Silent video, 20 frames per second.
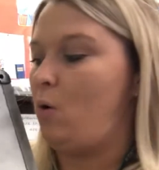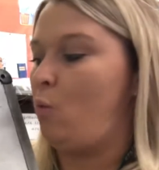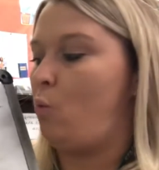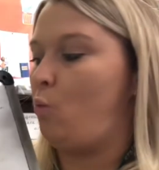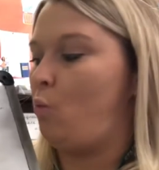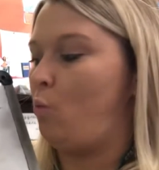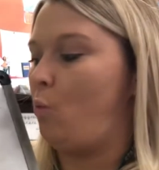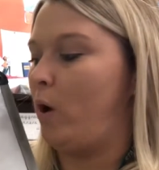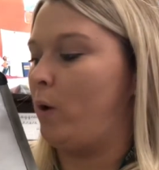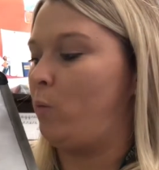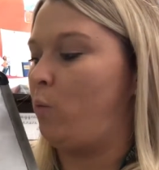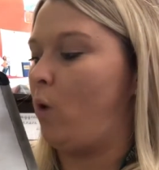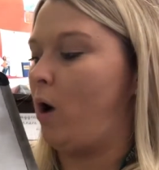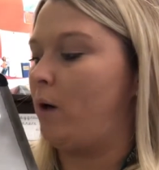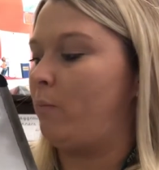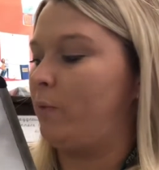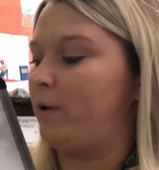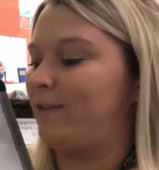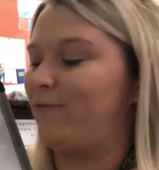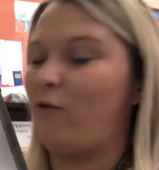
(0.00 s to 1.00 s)

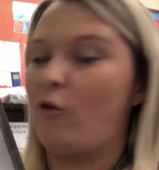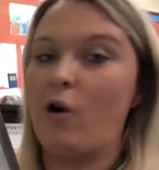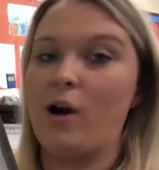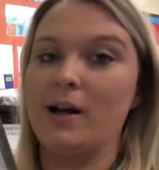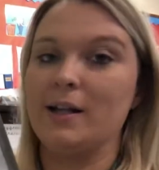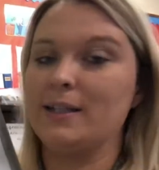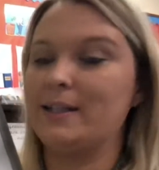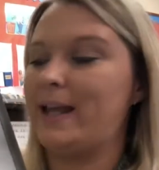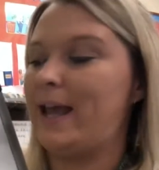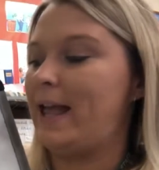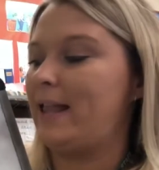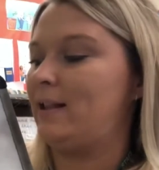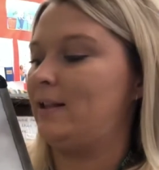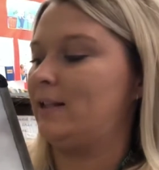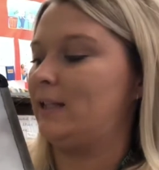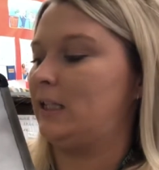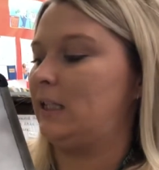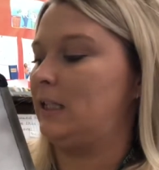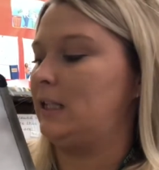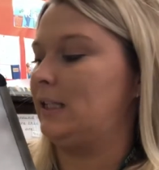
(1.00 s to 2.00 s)
1, which for our
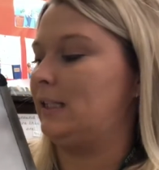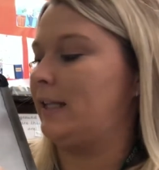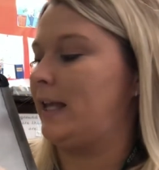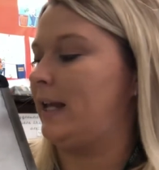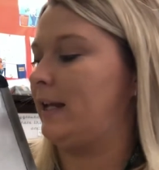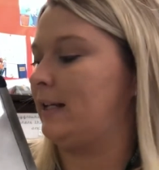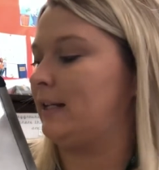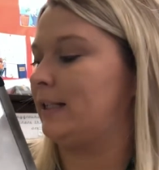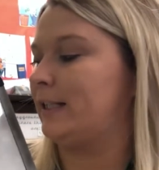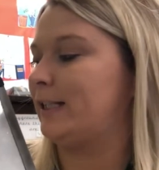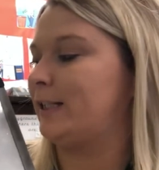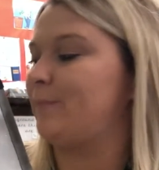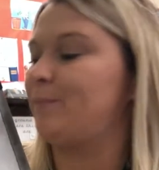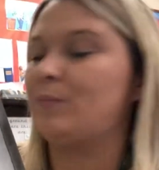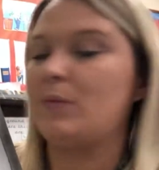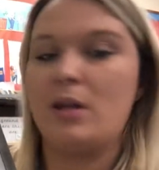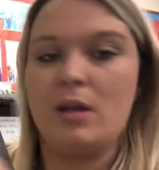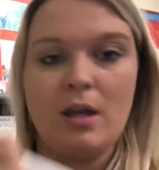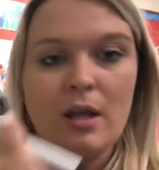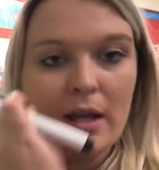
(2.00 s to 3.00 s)
10s and the 6.
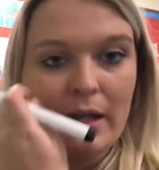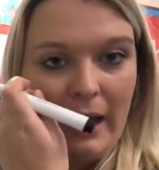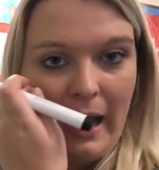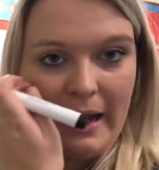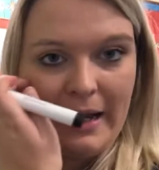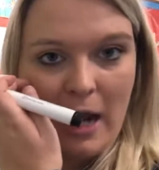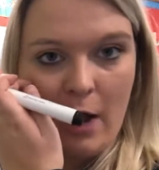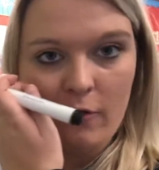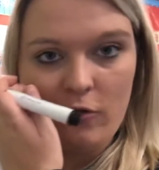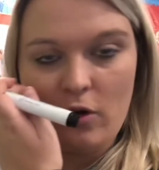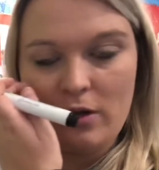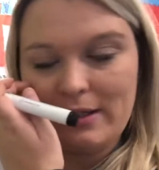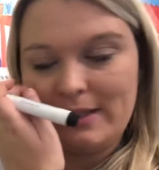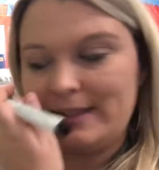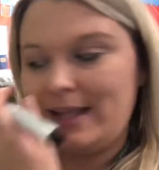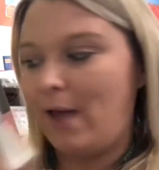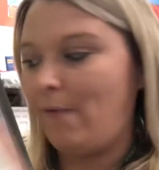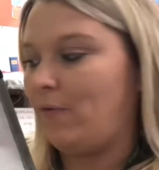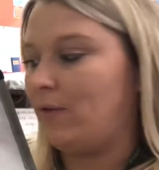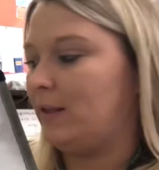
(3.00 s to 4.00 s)
Okay, now I've got
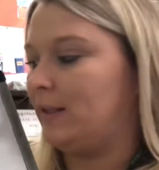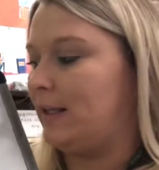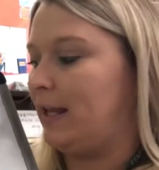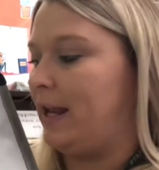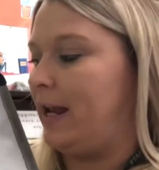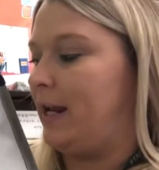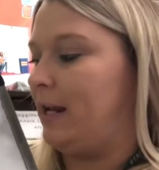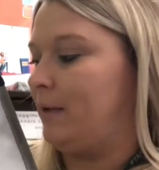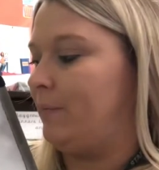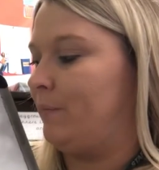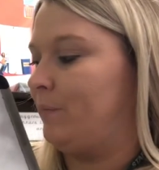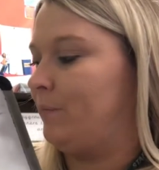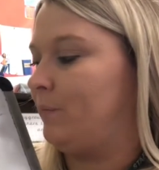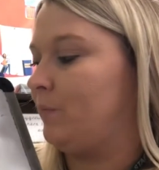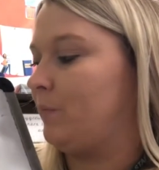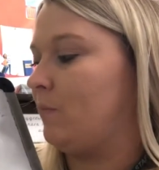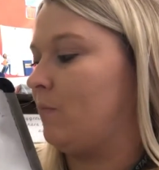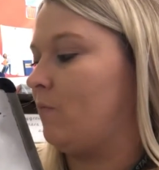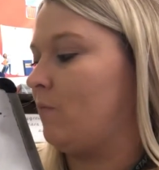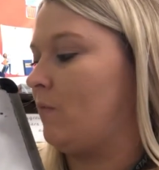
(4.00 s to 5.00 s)
17.
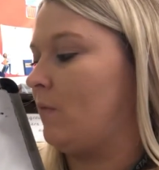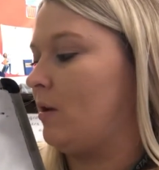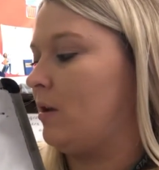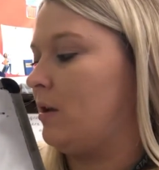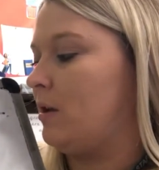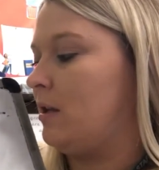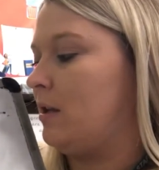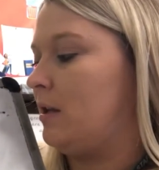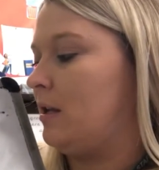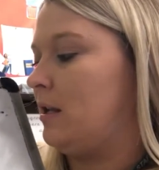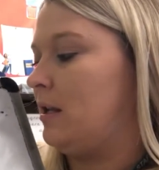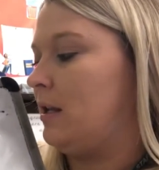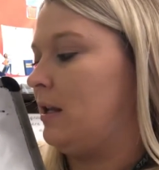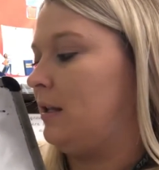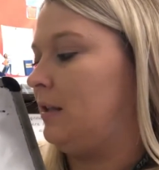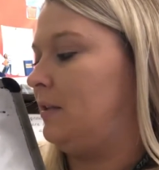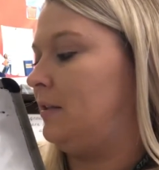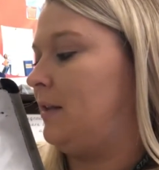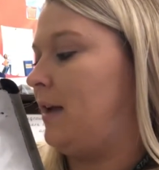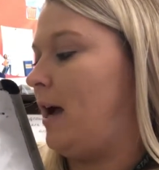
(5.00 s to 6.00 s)

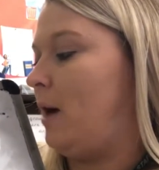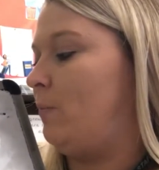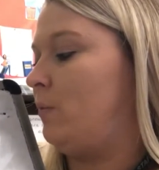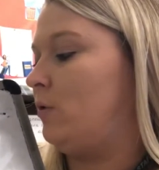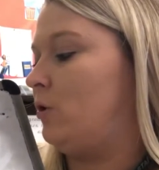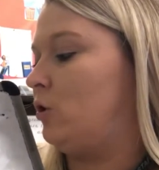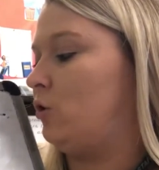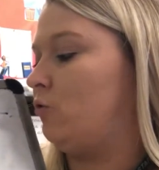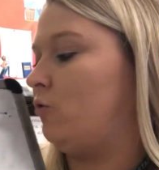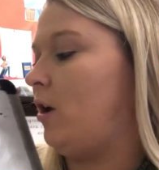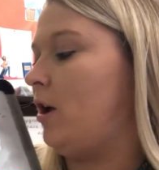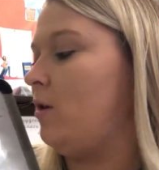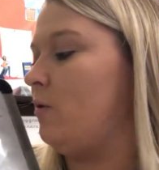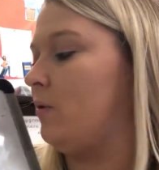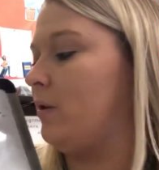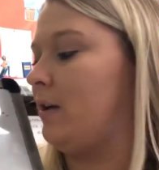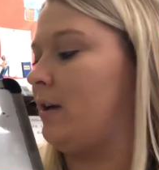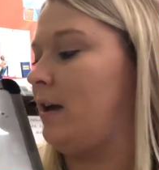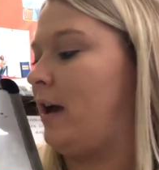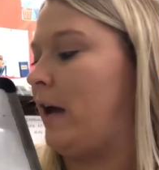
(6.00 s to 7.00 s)
downward
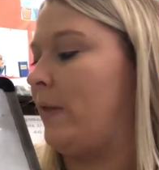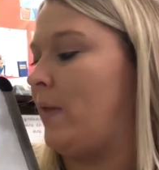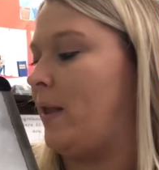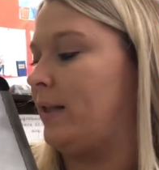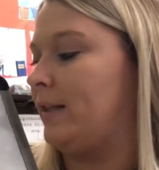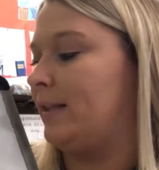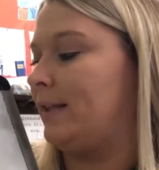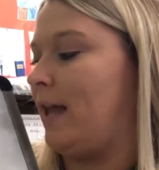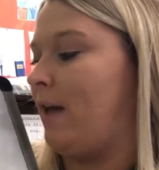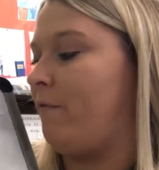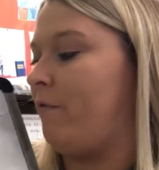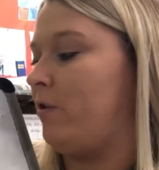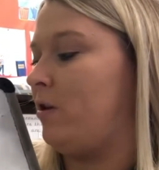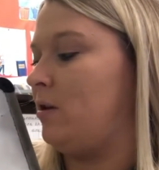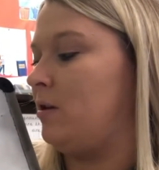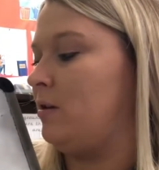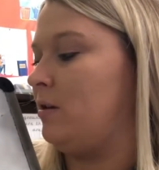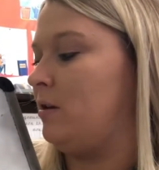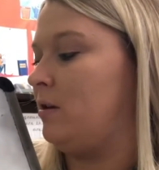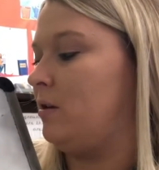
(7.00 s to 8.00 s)
stroke, and then
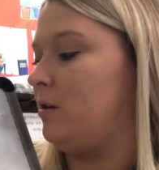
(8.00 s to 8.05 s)
7,